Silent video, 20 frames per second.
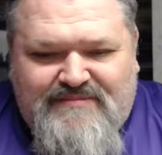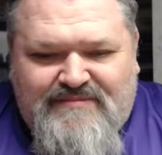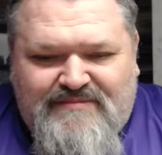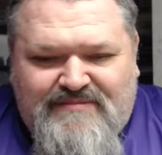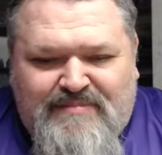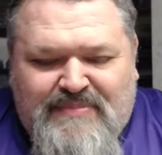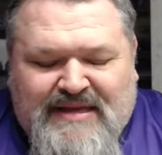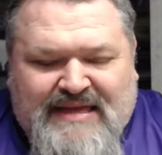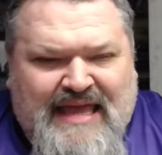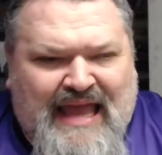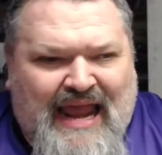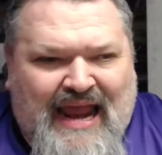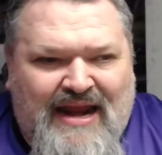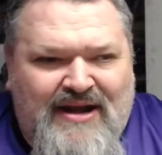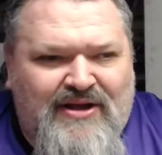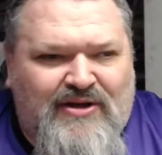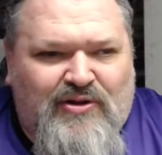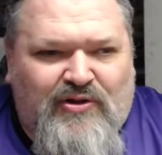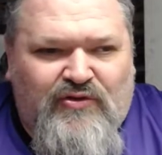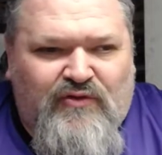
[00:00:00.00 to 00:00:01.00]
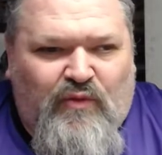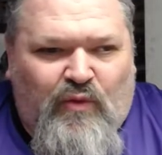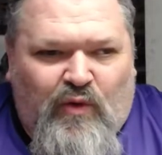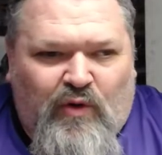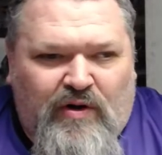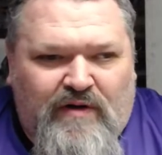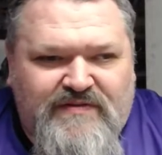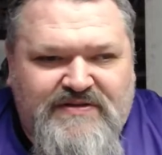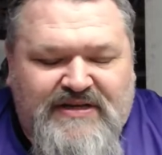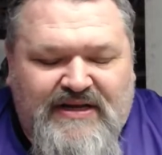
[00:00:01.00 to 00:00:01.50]
mechanical
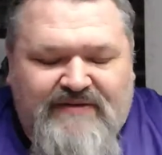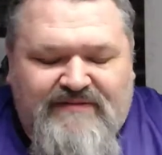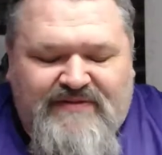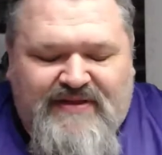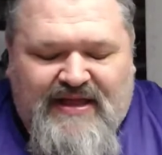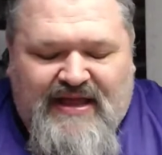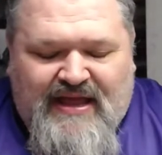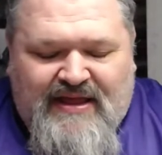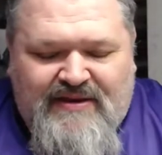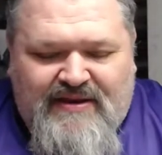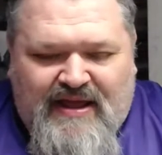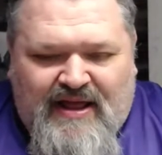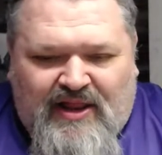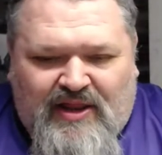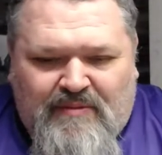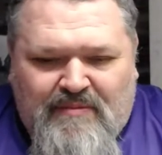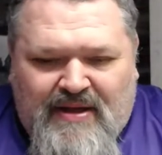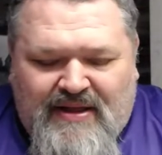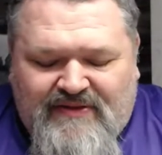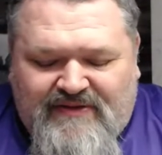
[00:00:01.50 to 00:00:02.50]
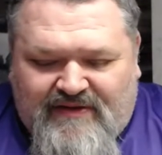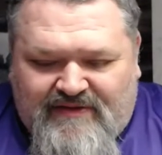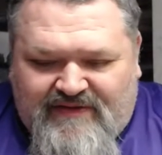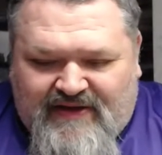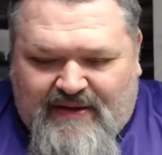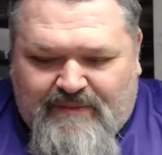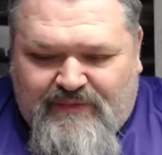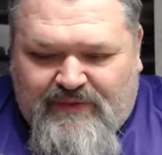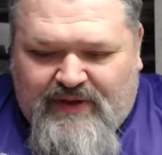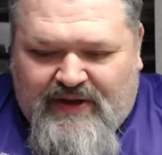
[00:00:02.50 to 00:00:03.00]
dwarves and elemental
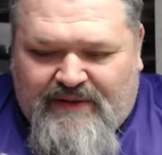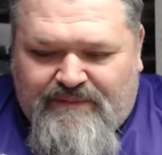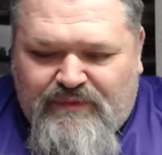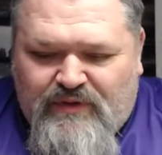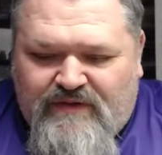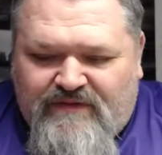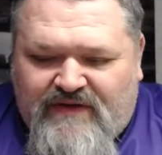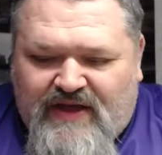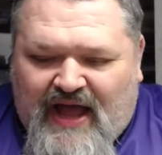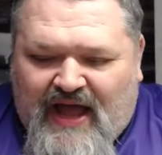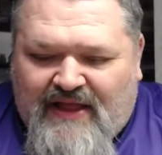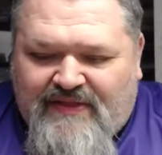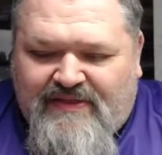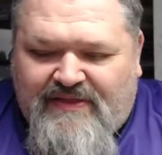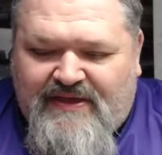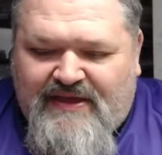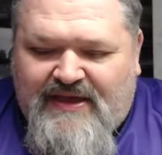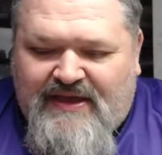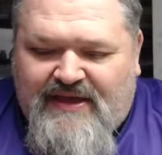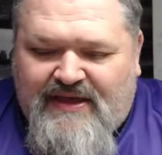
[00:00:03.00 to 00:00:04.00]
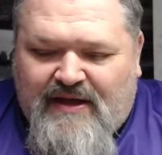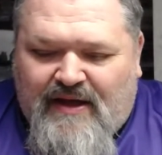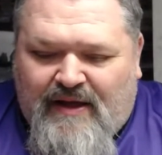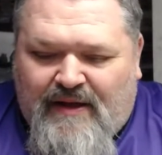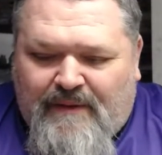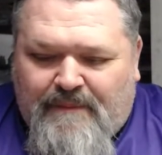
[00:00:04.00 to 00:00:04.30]
type thing. You've got they've